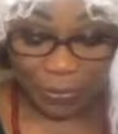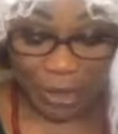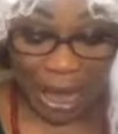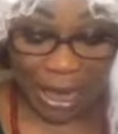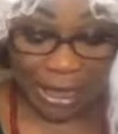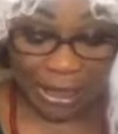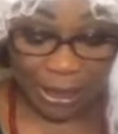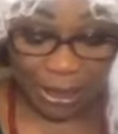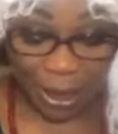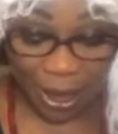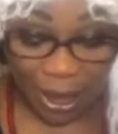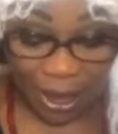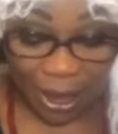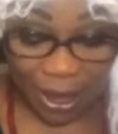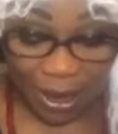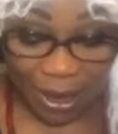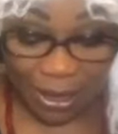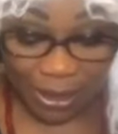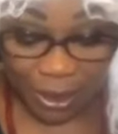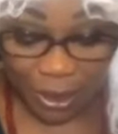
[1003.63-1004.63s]
and his color,
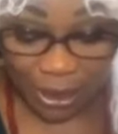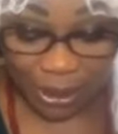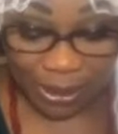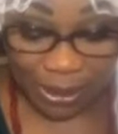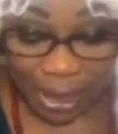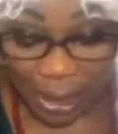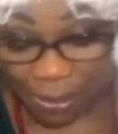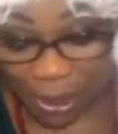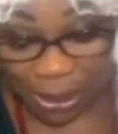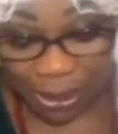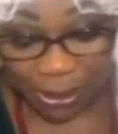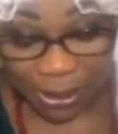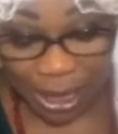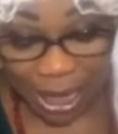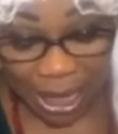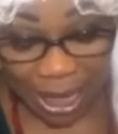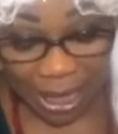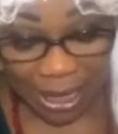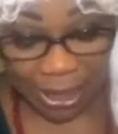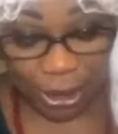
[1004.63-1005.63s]
as you can see me
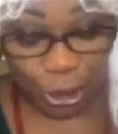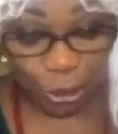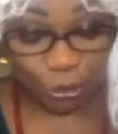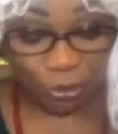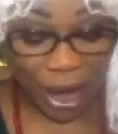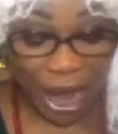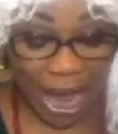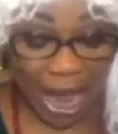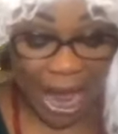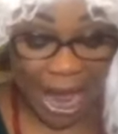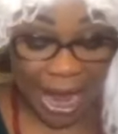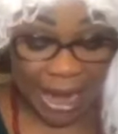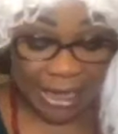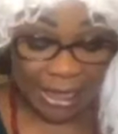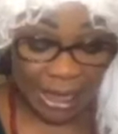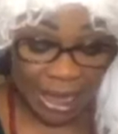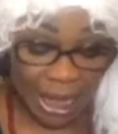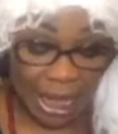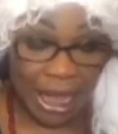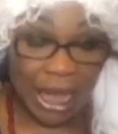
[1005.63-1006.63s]
today, is red.